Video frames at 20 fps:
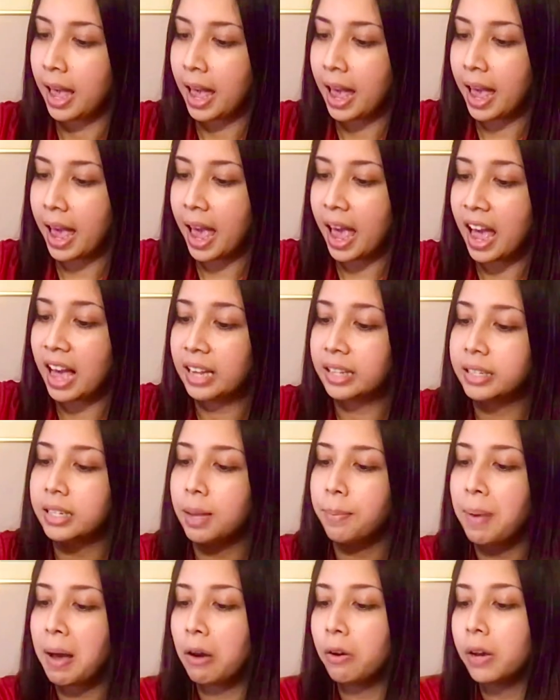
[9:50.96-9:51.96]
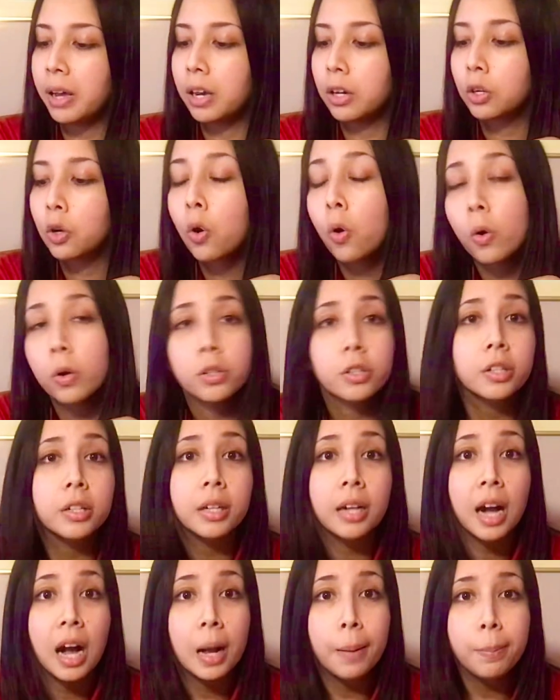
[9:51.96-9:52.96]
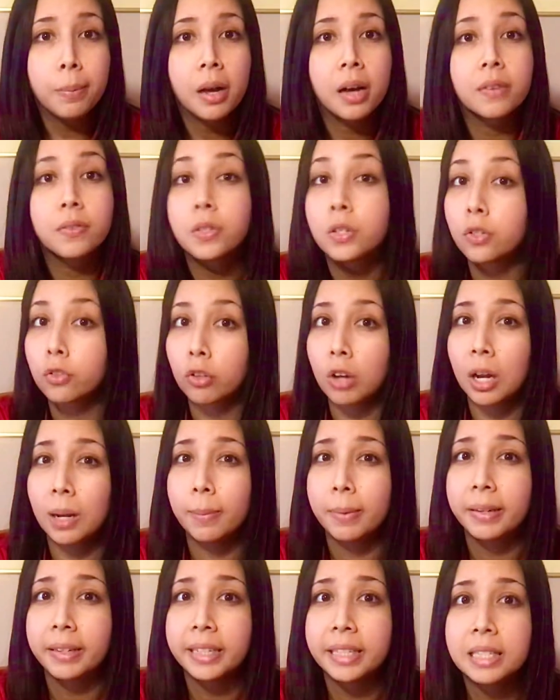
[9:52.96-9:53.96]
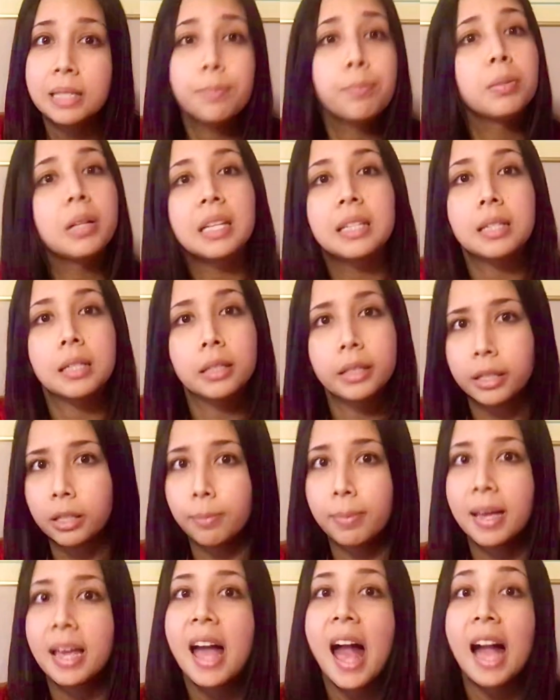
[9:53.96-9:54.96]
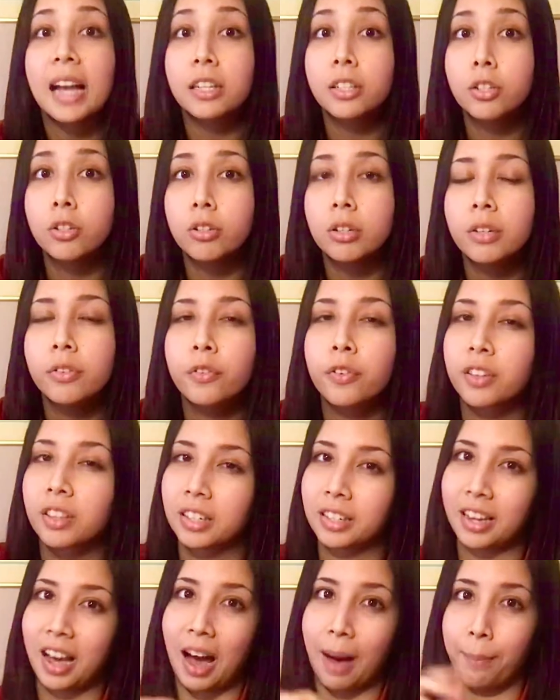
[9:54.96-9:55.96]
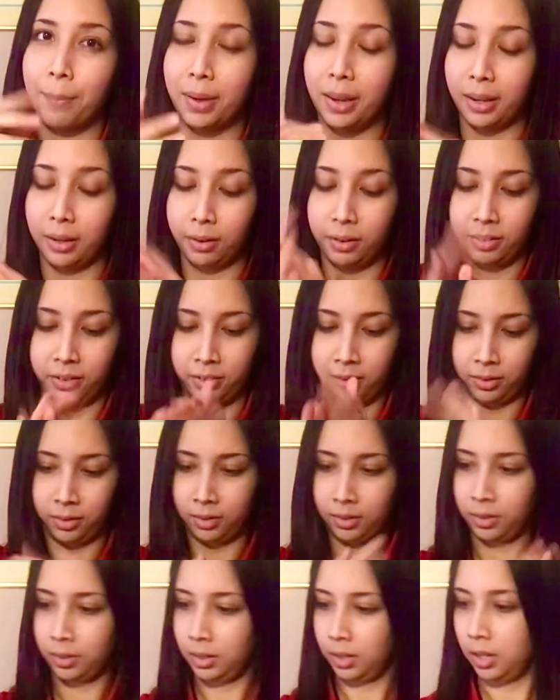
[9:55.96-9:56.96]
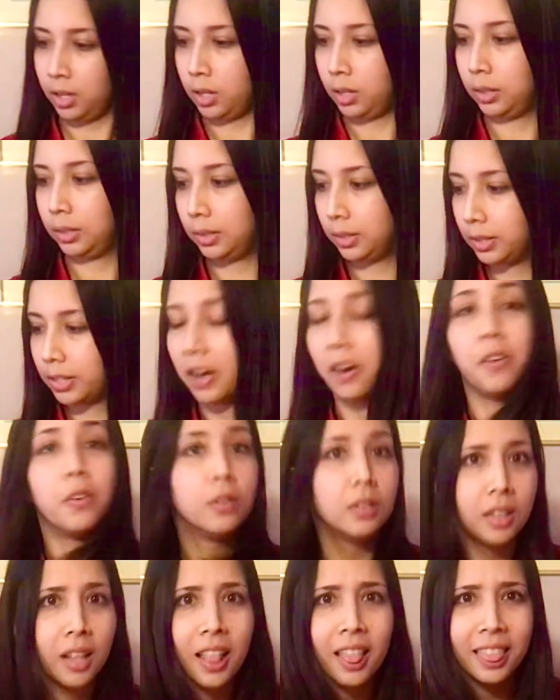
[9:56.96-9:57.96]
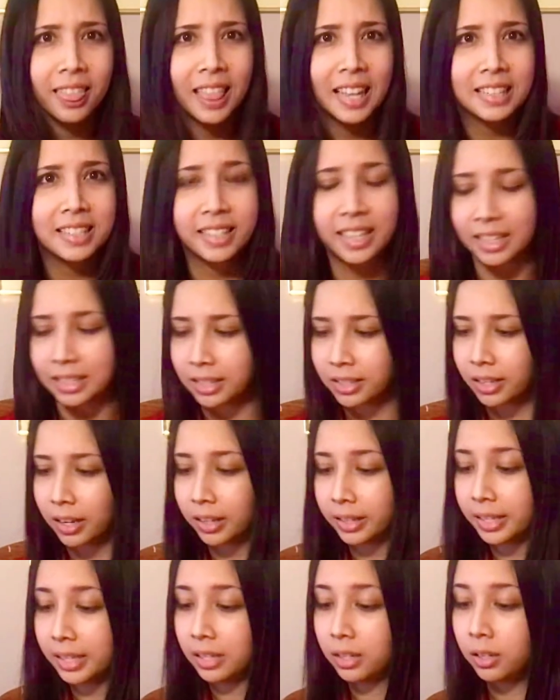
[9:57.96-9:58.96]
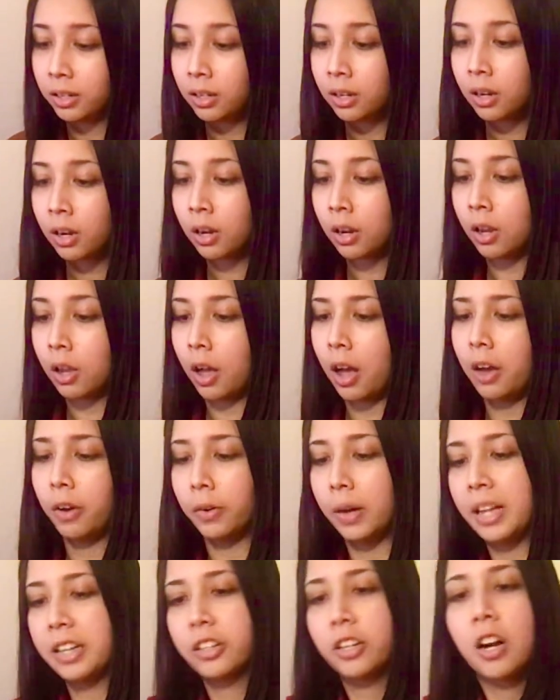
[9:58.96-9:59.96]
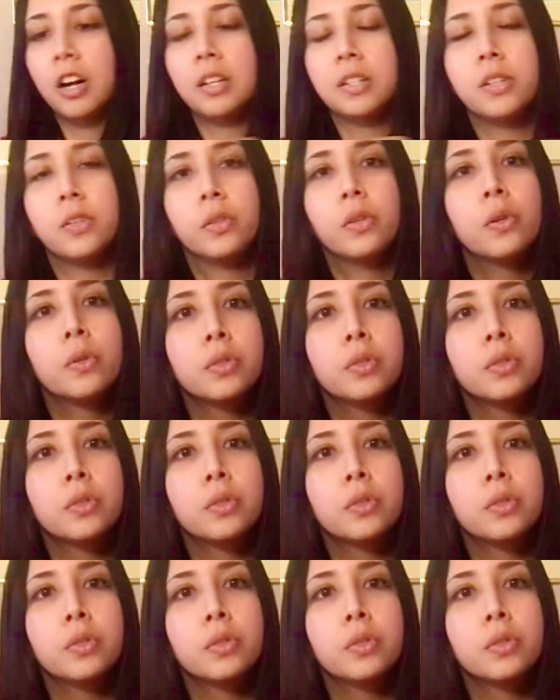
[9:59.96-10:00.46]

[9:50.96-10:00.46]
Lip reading: and about a 1/4 cup of strawberries, plus a little bit extra for the topping. So let's get started. Oh, and you're also going